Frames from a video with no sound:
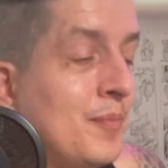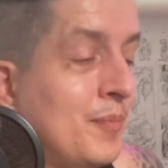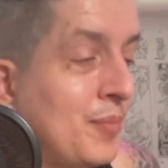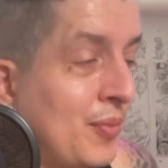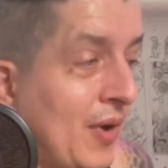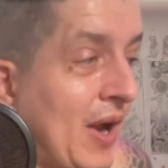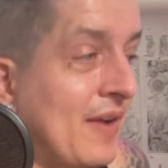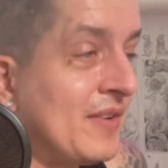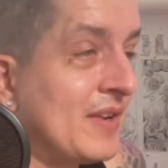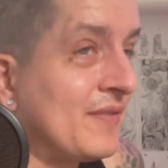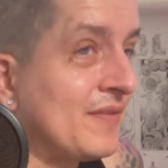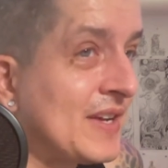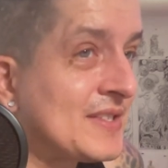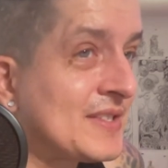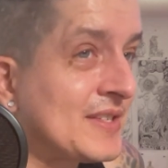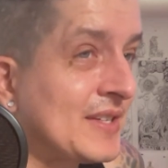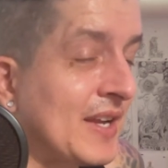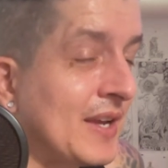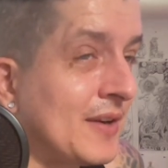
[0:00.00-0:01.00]
private
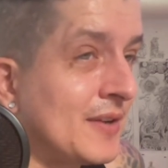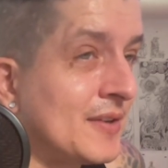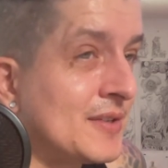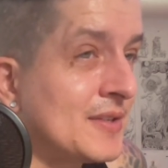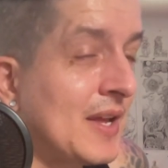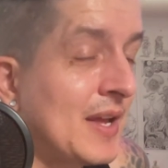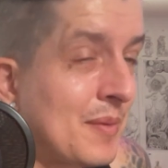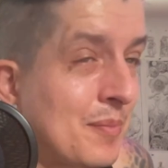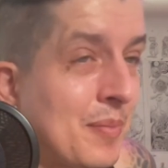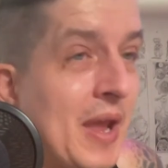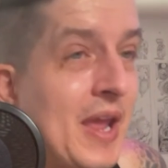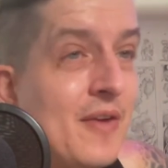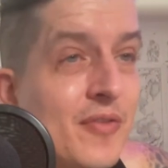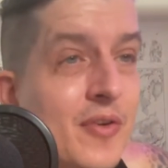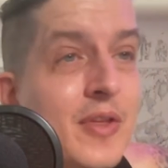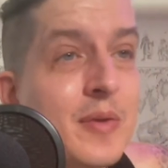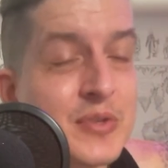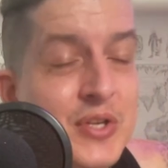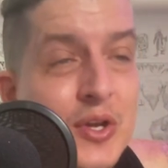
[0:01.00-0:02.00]
investigators and pay
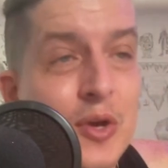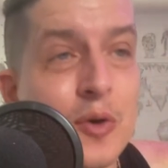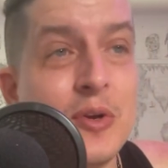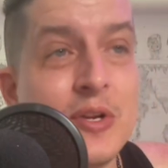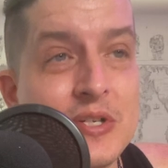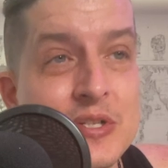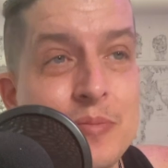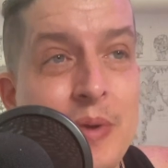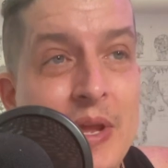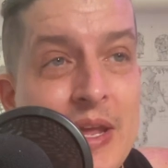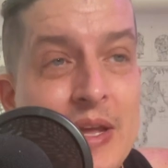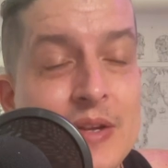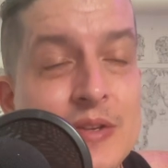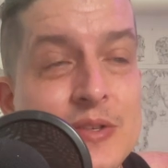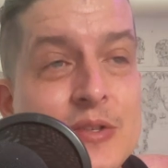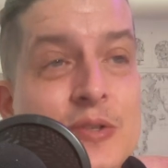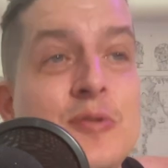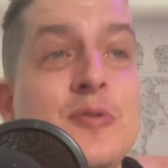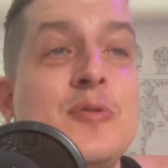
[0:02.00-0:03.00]
for them to go to
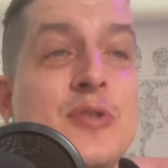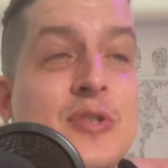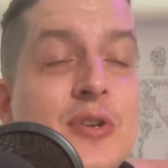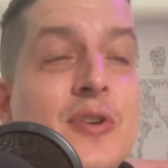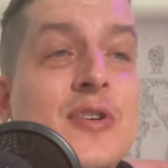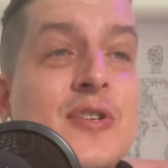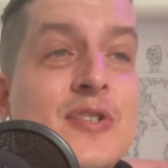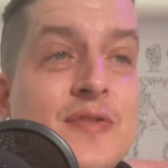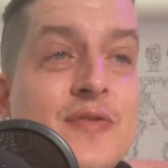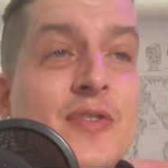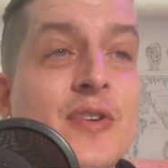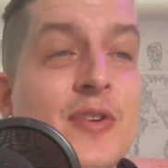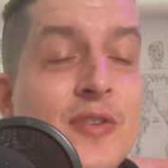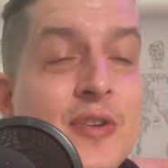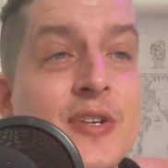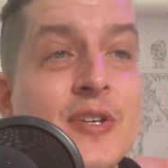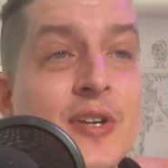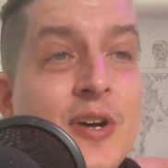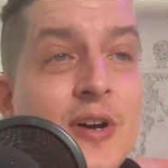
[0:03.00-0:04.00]
Japan to search for
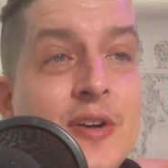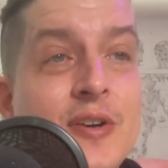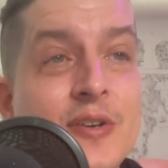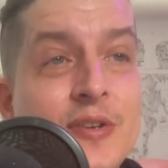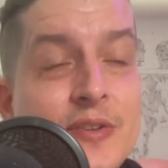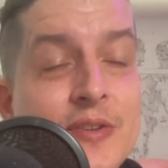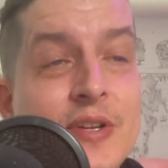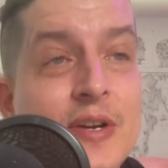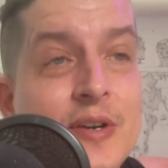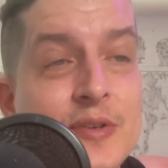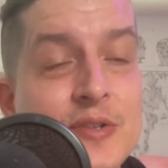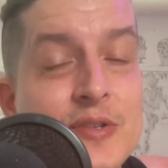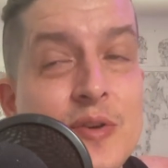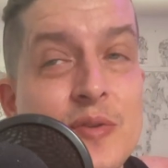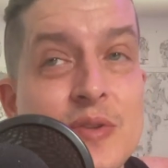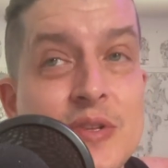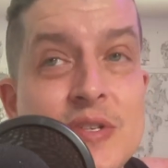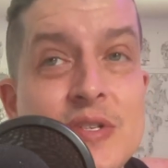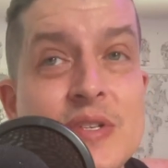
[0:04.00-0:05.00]
their daughter there.
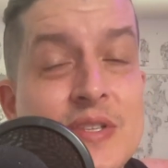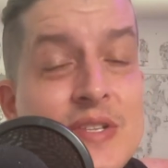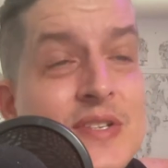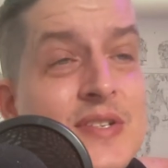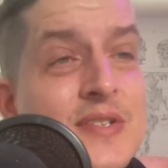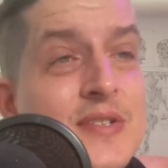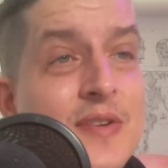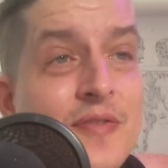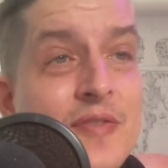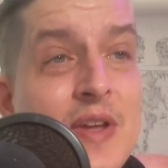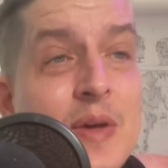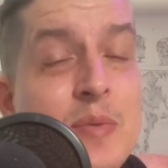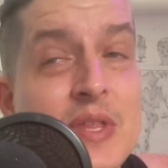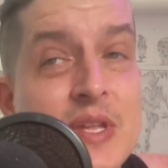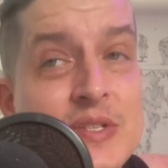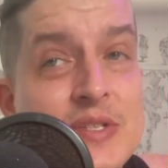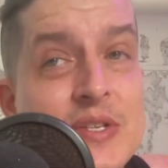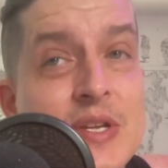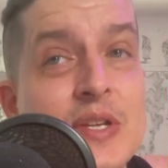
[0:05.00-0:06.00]
So this is a family
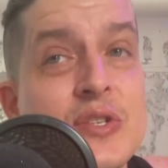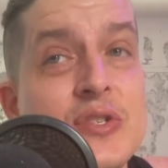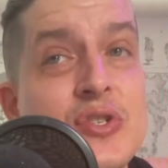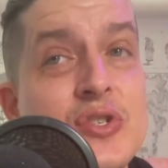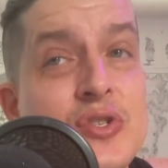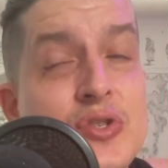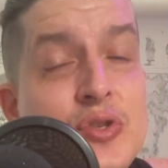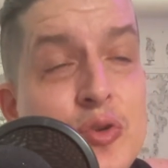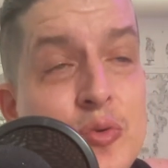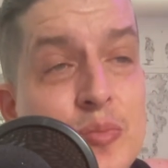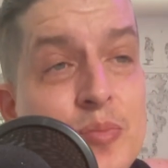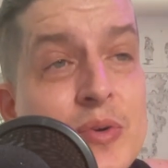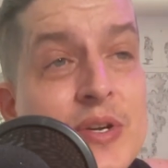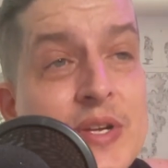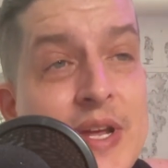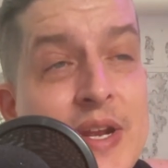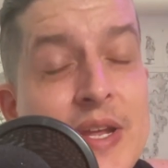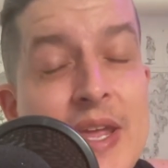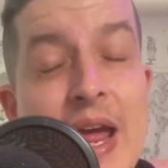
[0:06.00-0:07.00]
that's super
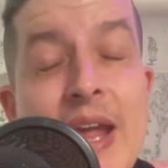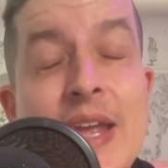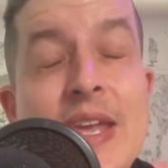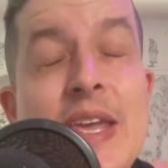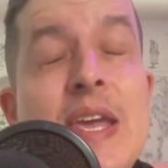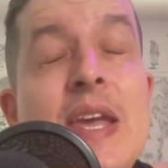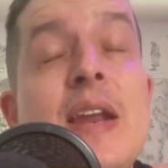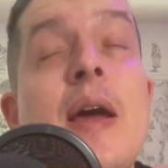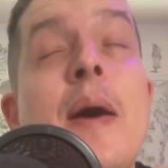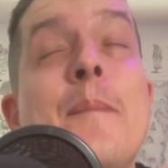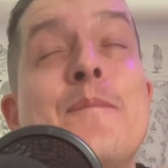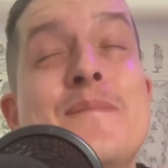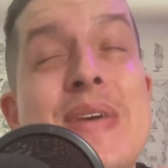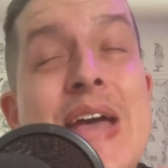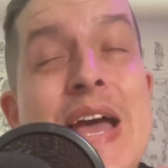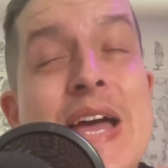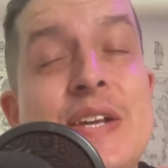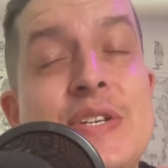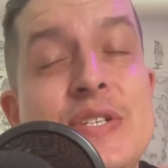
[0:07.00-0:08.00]
dedicated. I can't
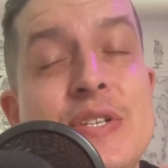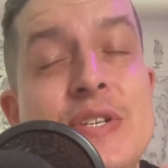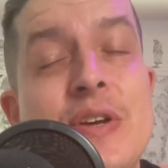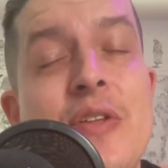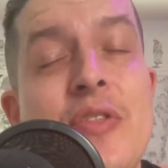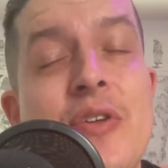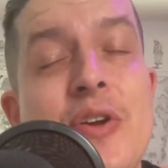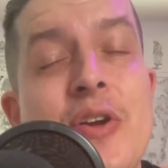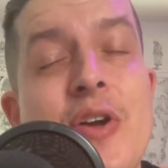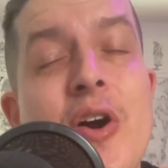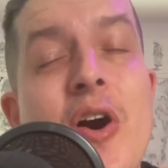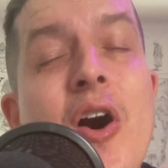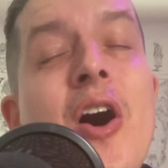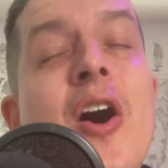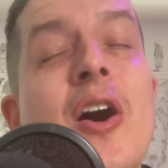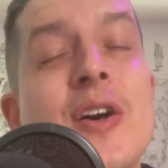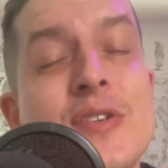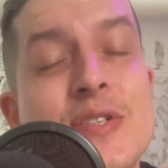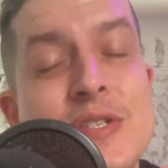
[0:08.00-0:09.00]
imagine the
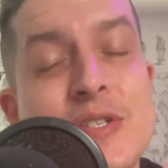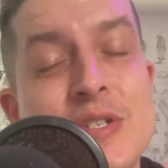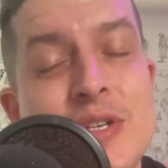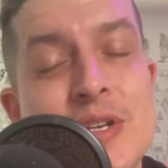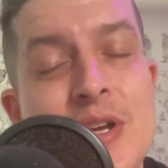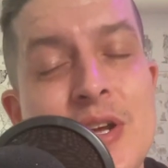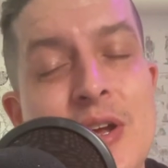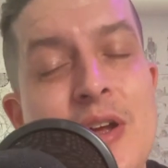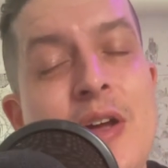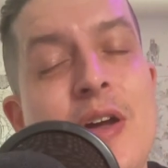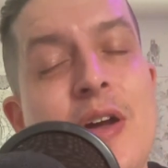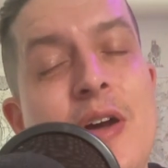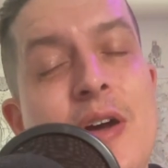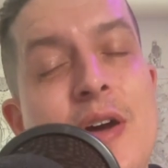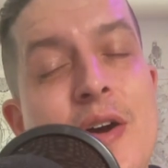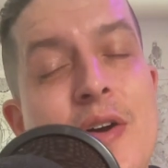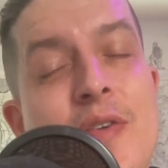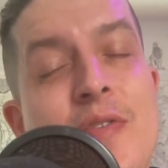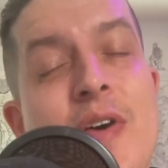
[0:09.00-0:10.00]
cost
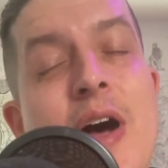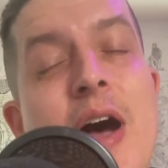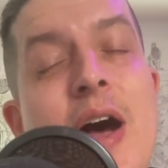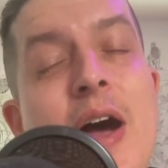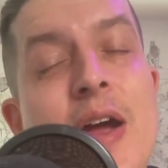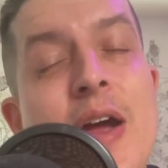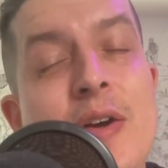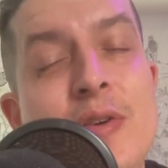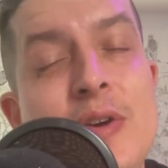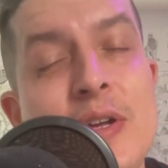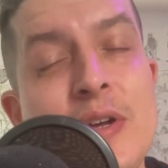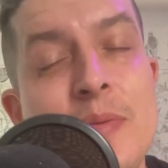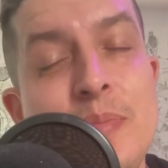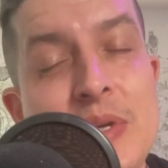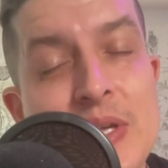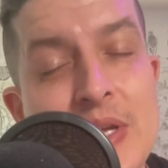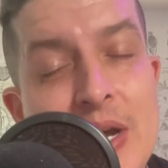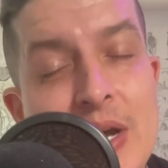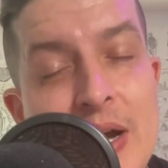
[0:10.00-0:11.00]
of hiring a
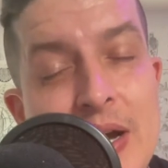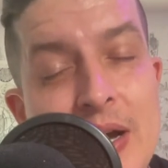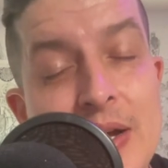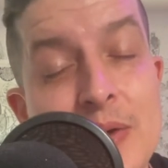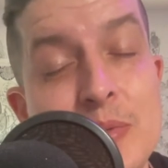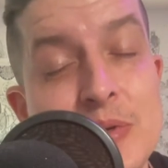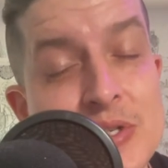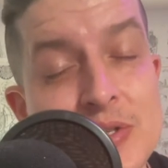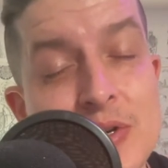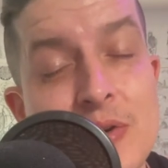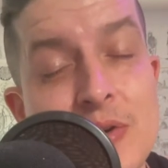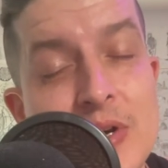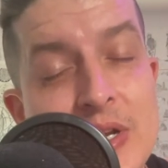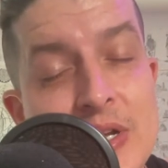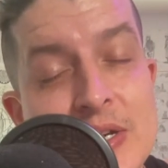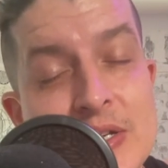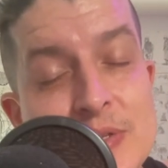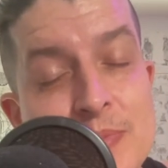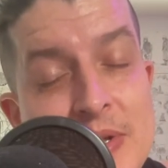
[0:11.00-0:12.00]
PI, which is
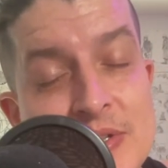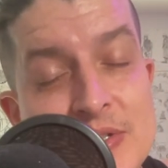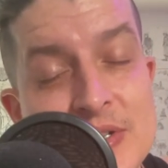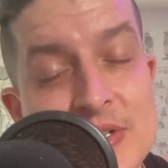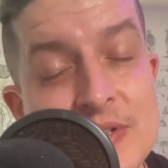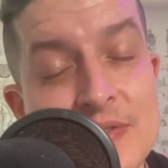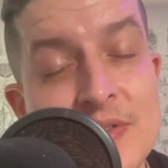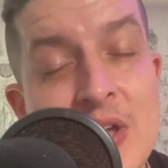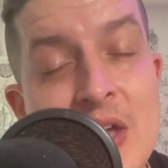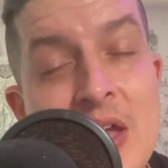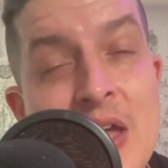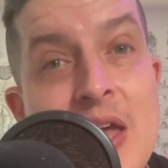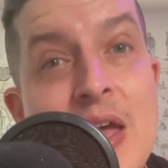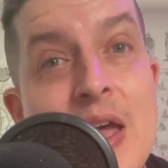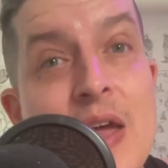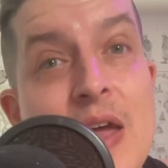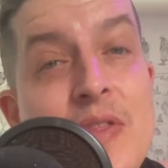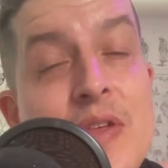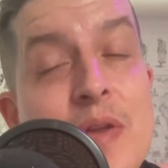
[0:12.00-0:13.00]
already expensive,
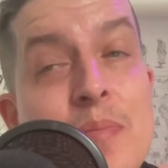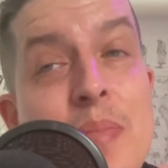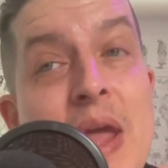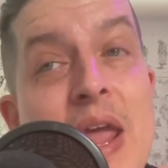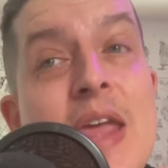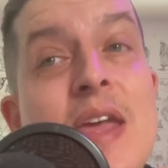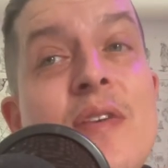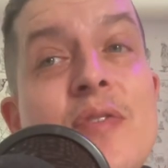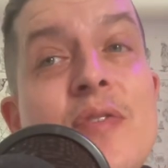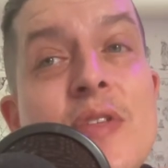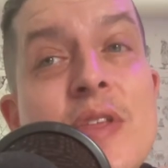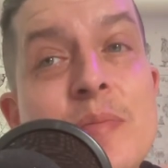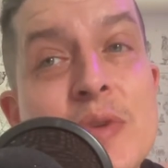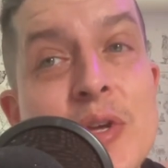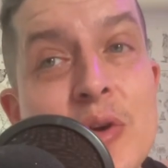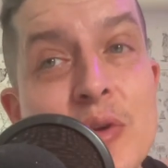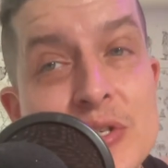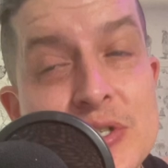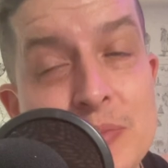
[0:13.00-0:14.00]
and then paying for them
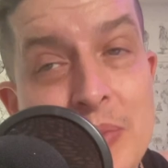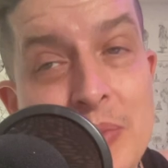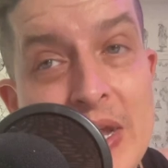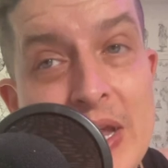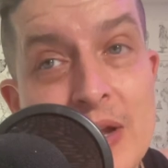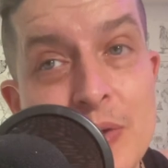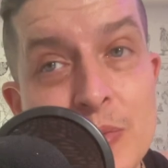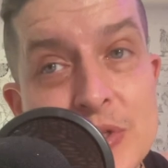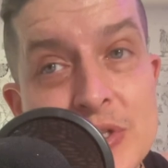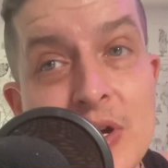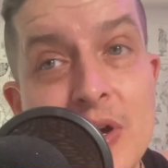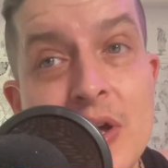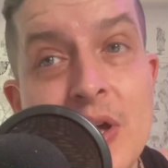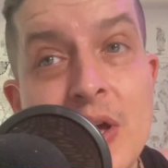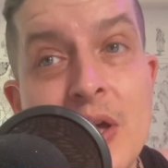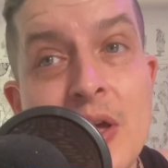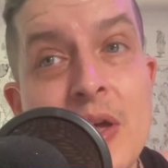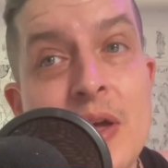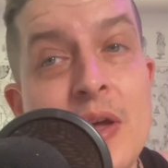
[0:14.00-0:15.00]
to go to Japan, which
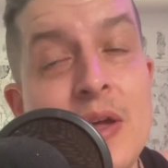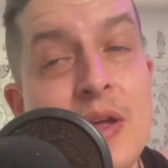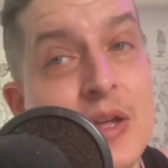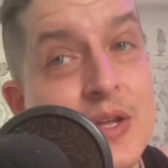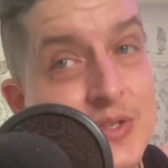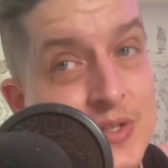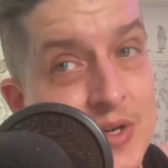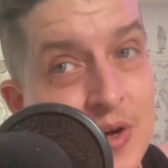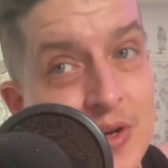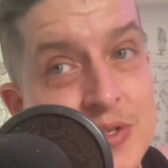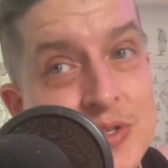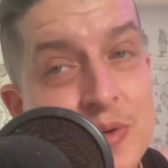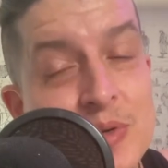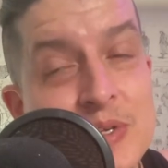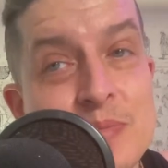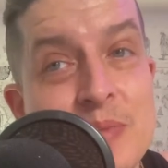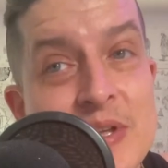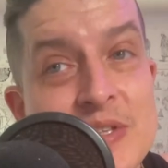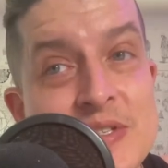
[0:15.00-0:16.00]
is also
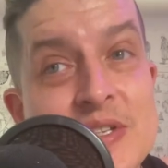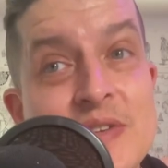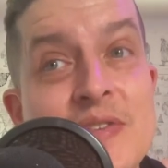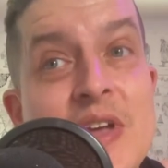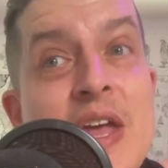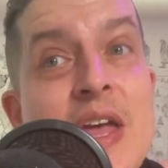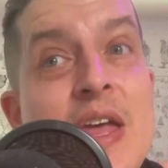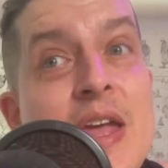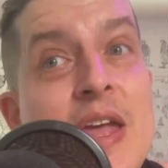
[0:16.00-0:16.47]
expensive.